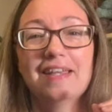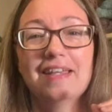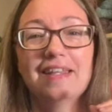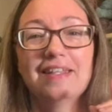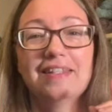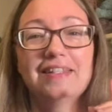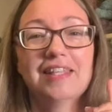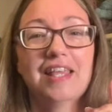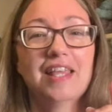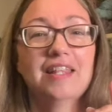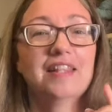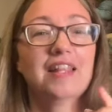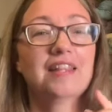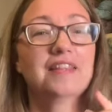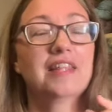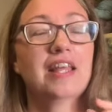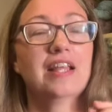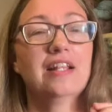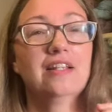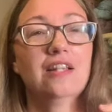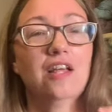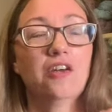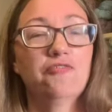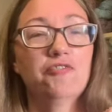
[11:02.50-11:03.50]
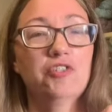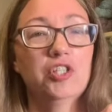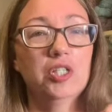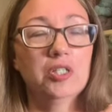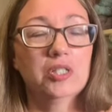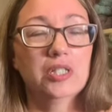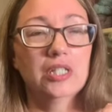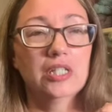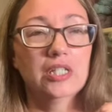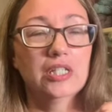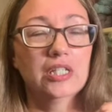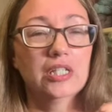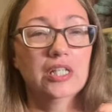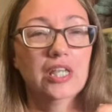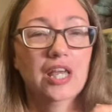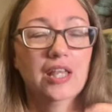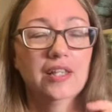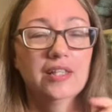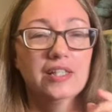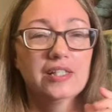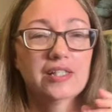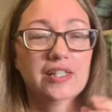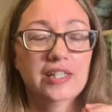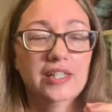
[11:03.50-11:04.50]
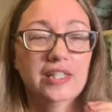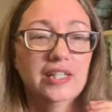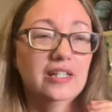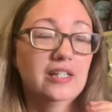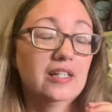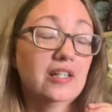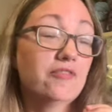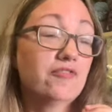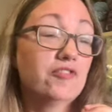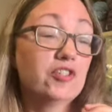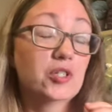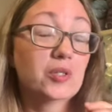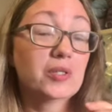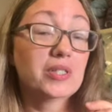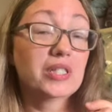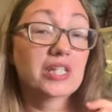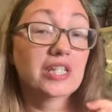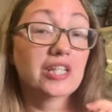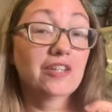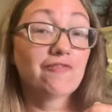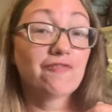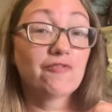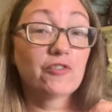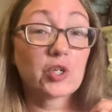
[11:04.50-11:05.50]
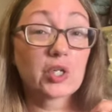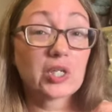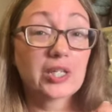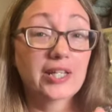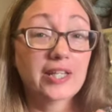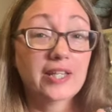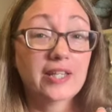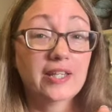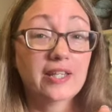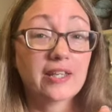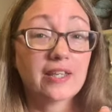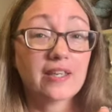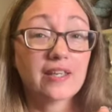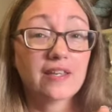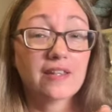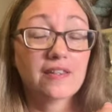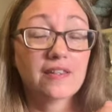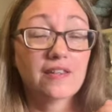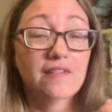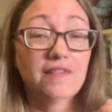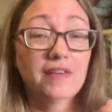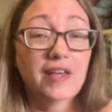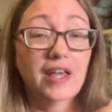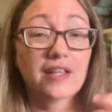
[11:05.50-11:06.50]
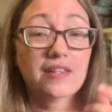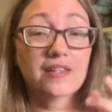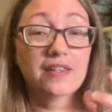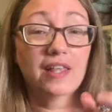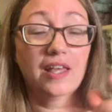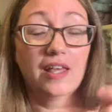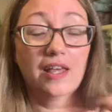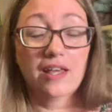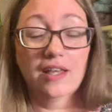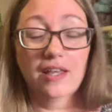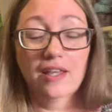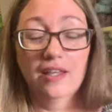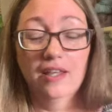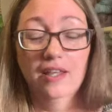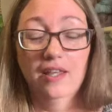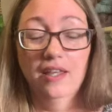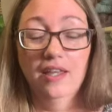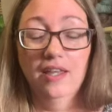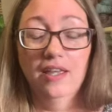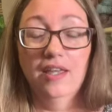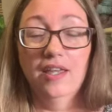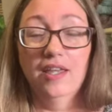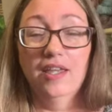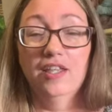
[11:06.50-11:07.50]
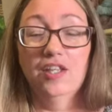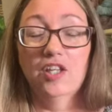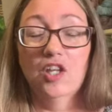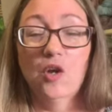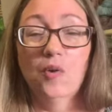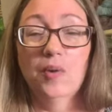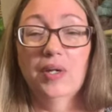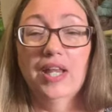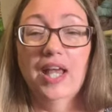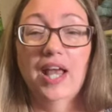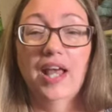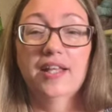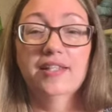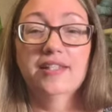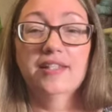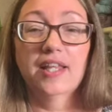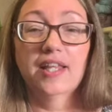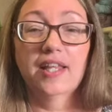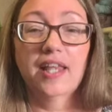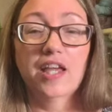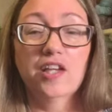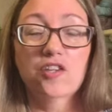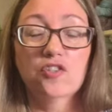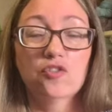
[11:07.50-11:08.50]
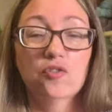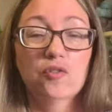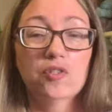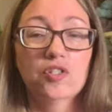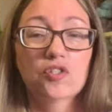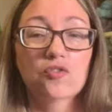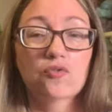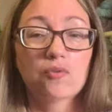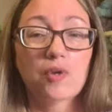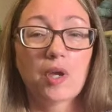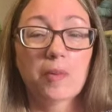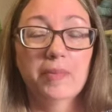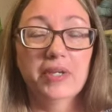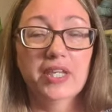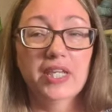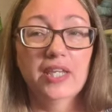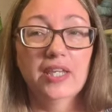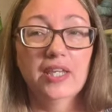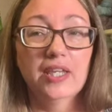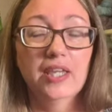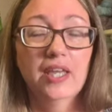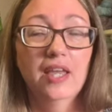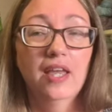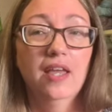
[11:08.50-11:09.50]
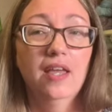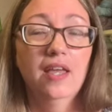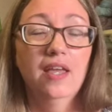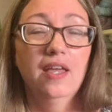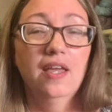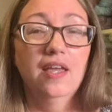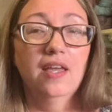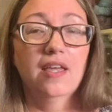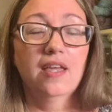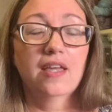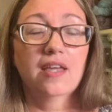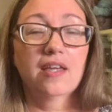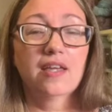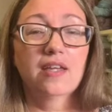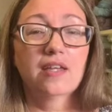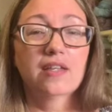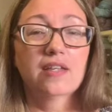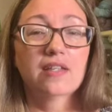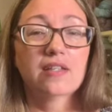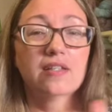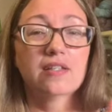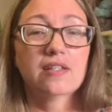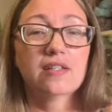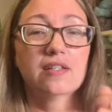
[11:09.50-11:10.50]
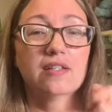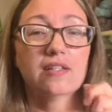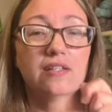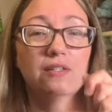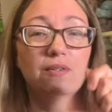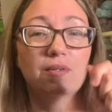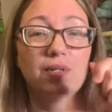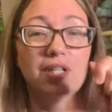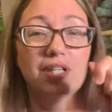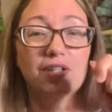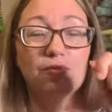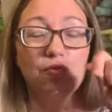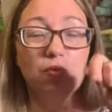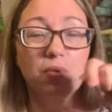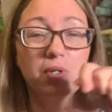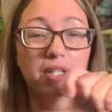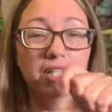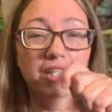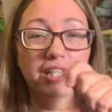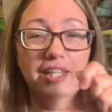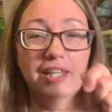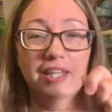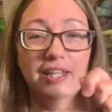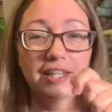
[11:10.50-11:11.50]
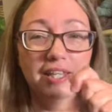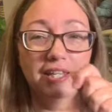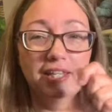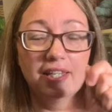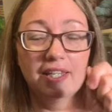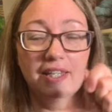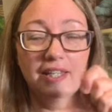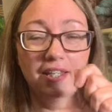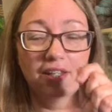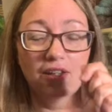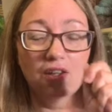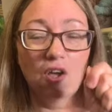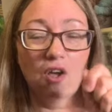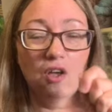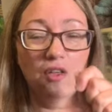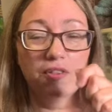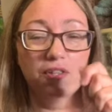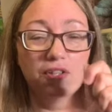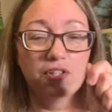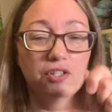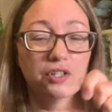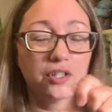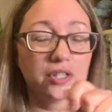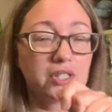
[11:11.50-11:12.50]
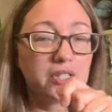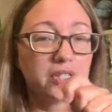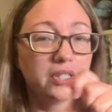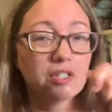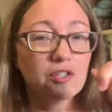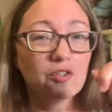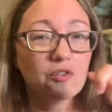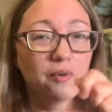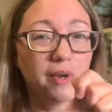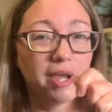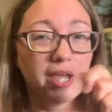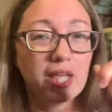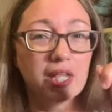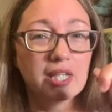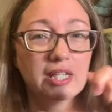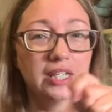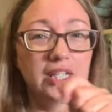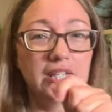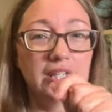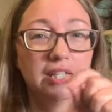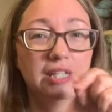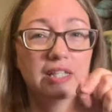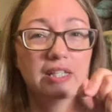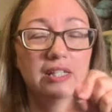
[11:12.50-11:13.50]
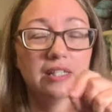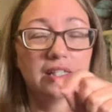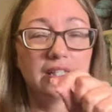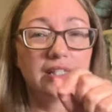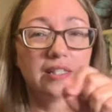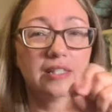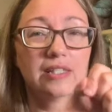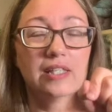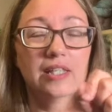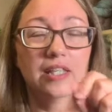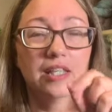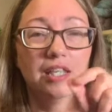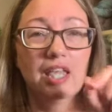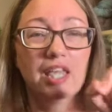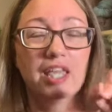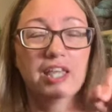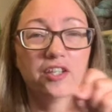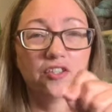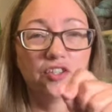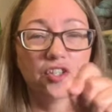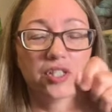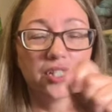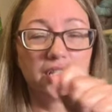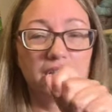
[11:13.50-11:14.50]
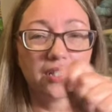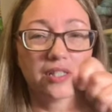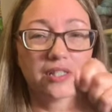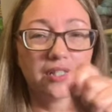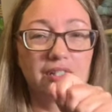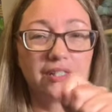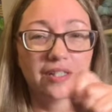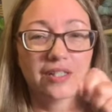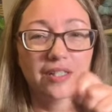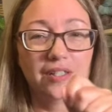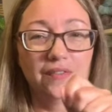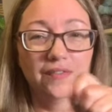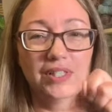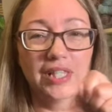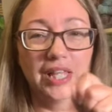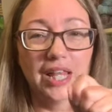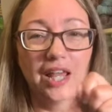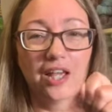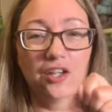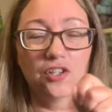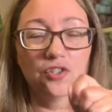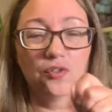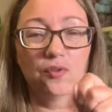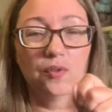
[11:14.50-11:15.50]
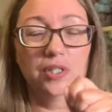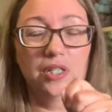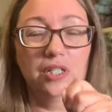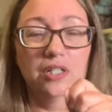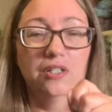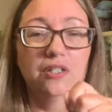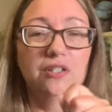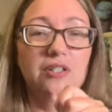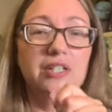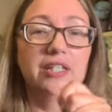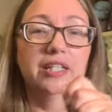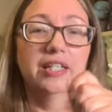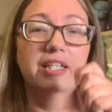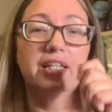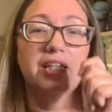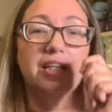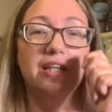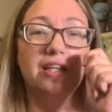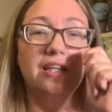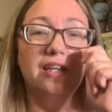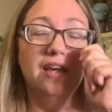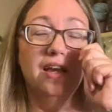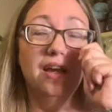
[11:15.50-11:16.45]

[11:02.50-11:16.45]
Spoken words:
saying that they loved using, this lady loved using it for cleaning. The fact that, you know, it has that extra scrubby and you can really get it in all the nooks and crannies and just gives that extra little cleaning.